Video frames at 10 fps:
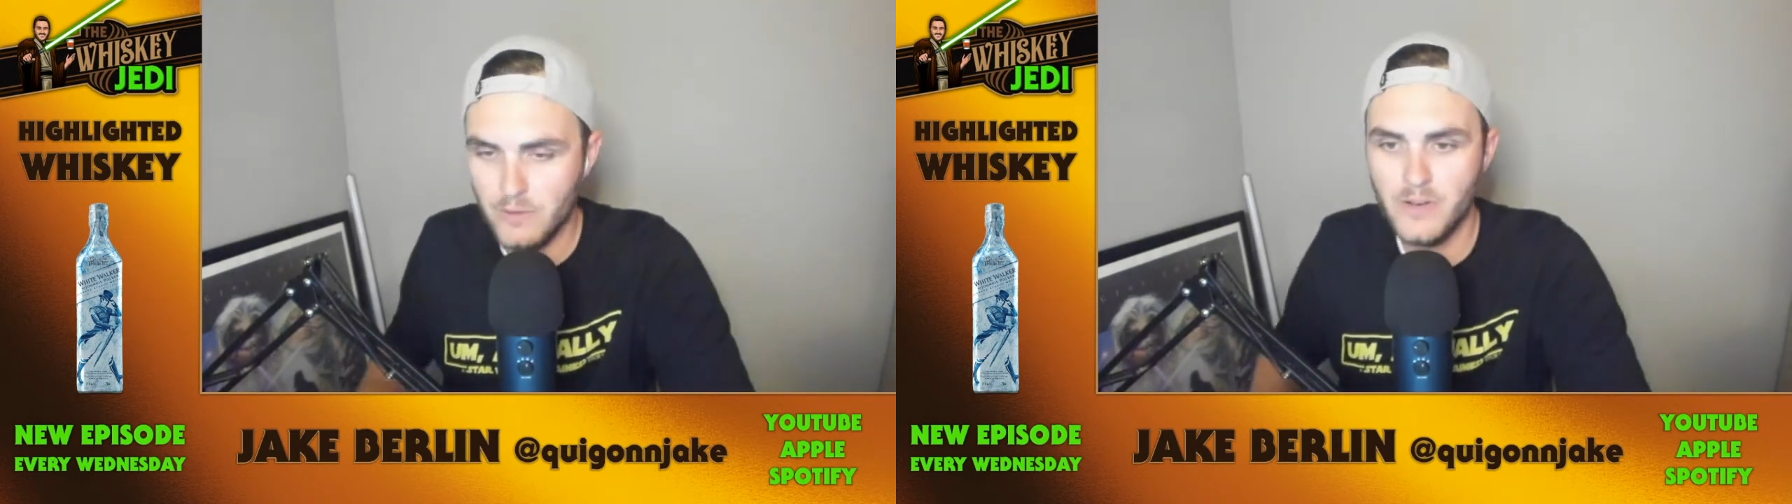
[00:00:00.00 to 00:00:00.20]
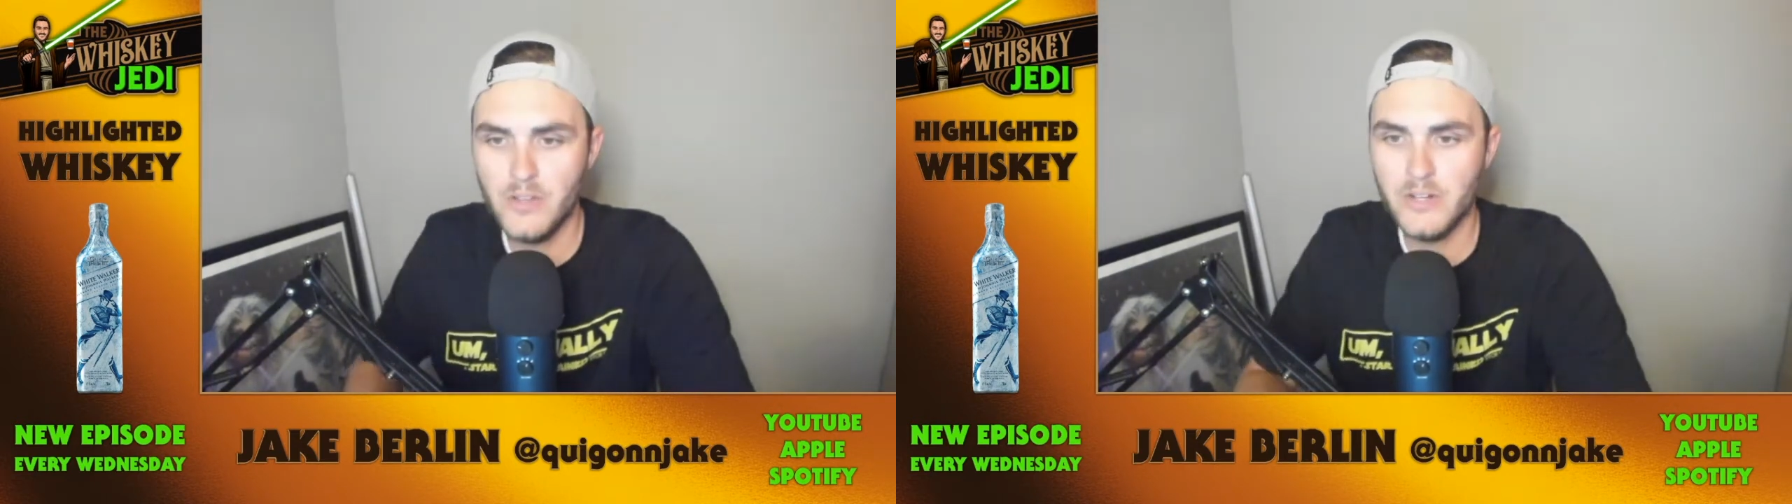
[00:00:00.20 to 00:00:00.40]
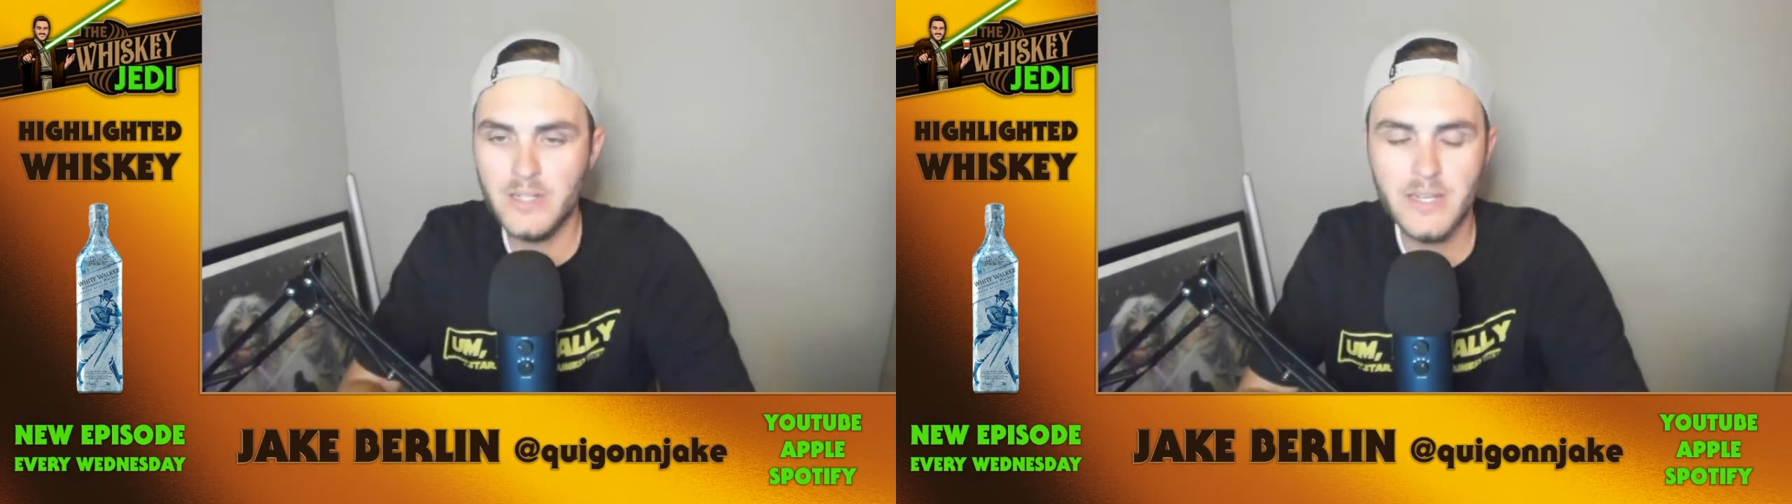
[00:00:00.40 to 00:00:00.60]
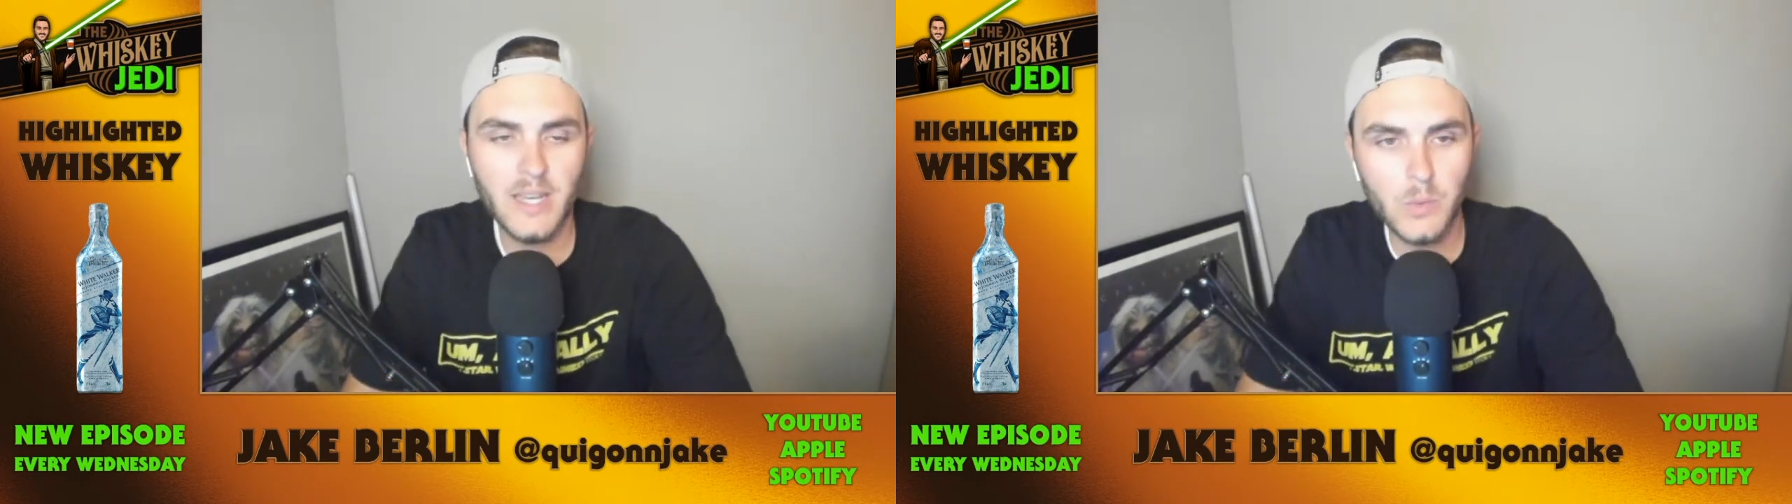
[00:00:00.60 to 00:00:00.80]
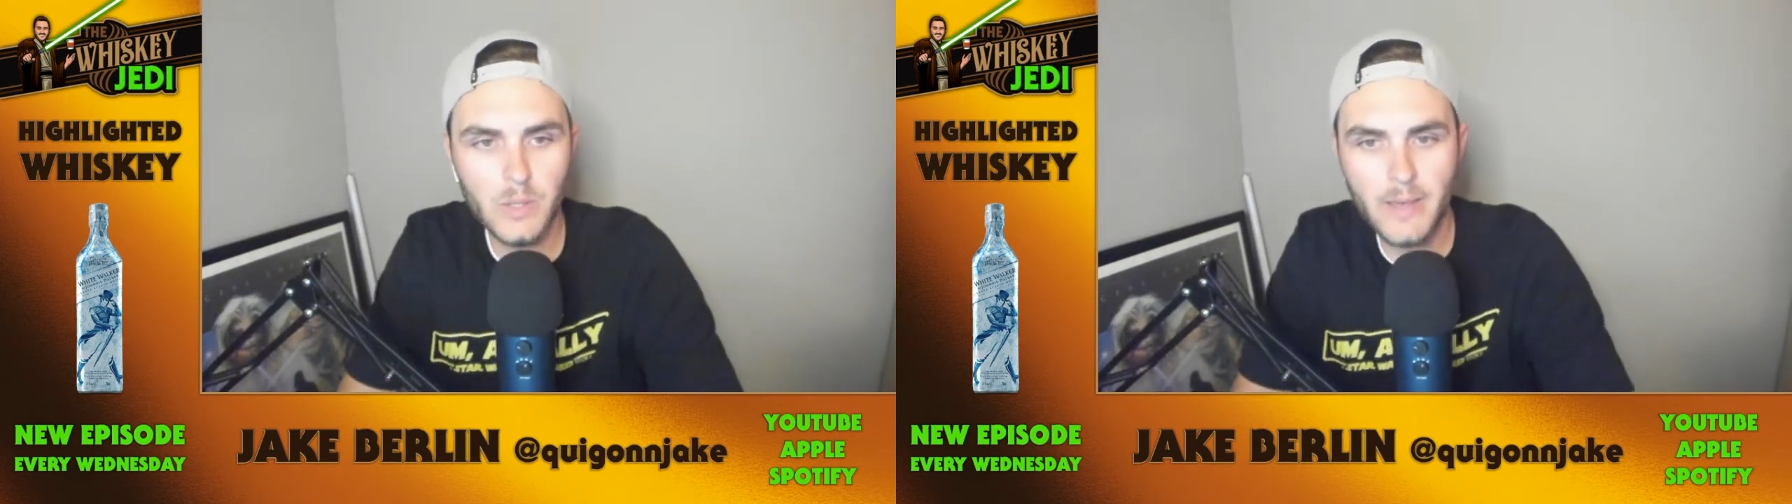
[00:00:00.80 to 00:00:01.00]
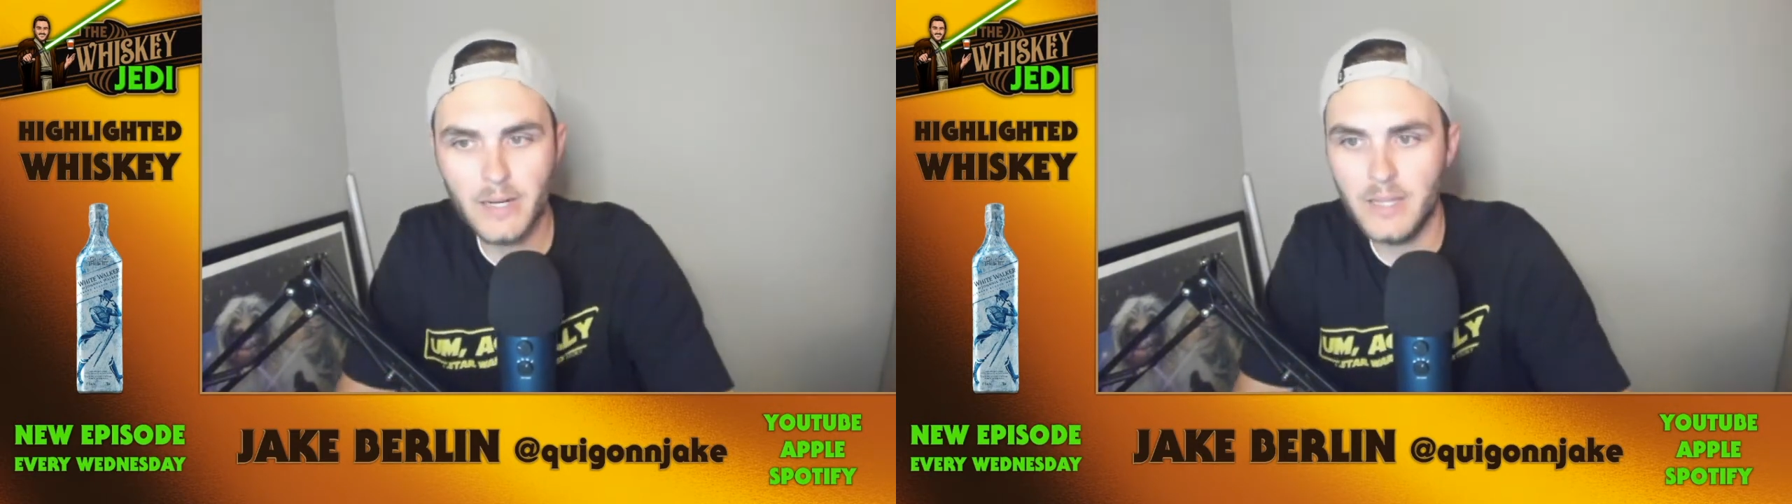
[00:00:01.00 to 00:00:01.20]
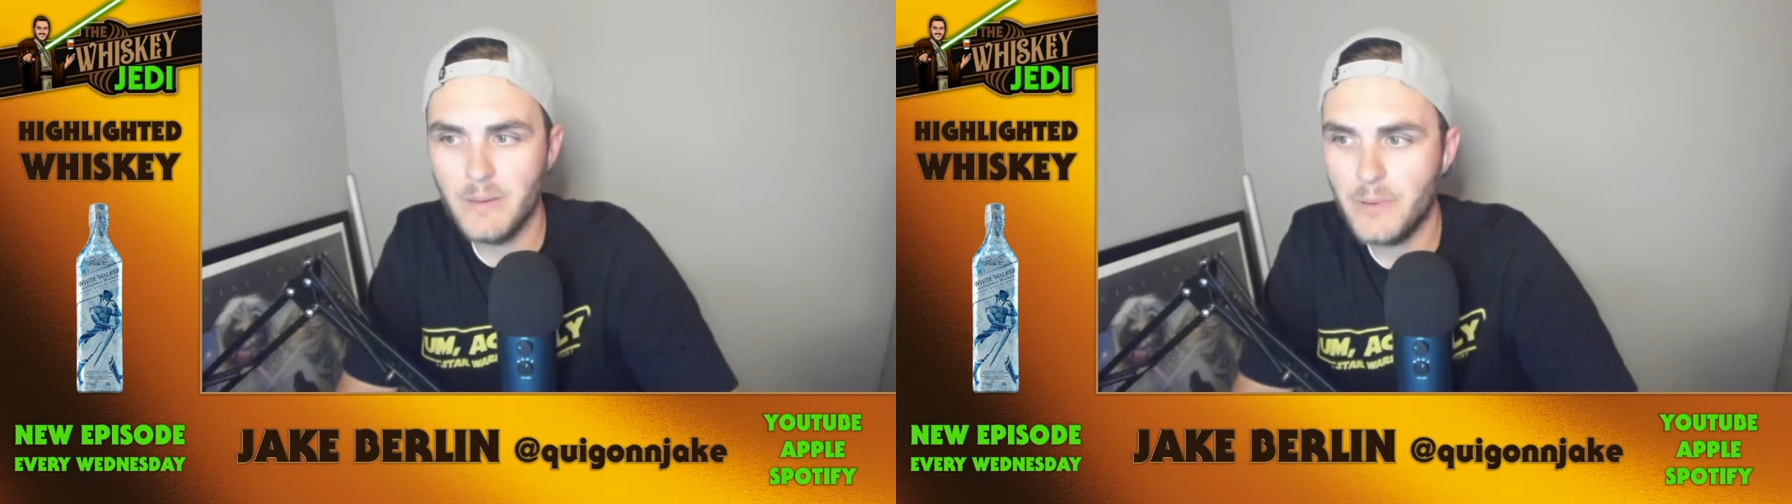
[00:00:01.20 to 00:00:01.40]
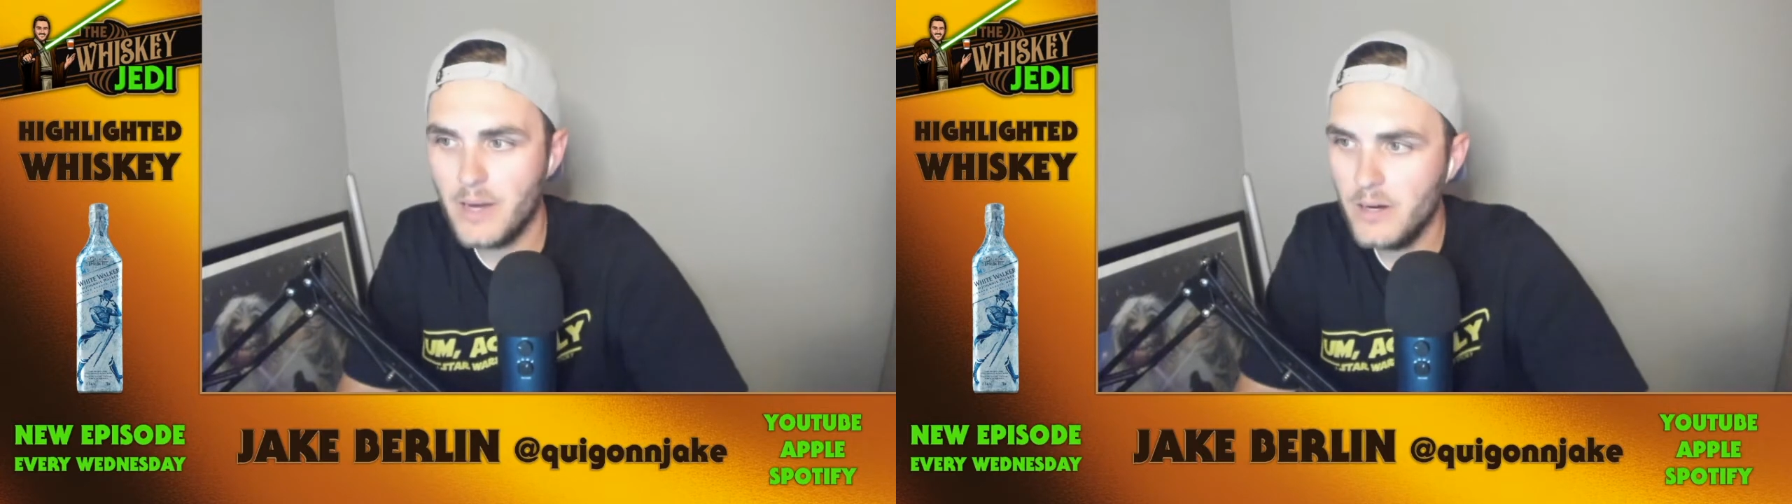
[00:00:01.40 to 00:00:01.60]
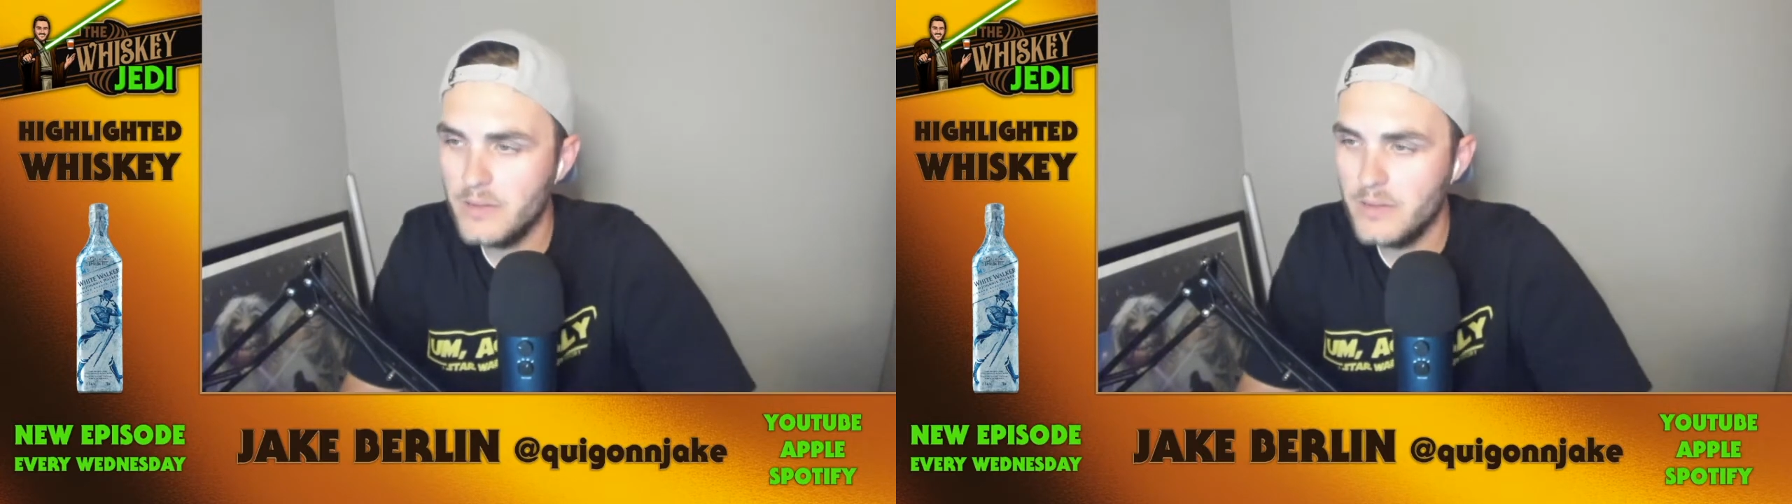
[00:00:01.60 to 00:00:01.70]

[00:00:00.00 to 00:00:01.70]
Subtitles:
father gets taken away back to the Empire,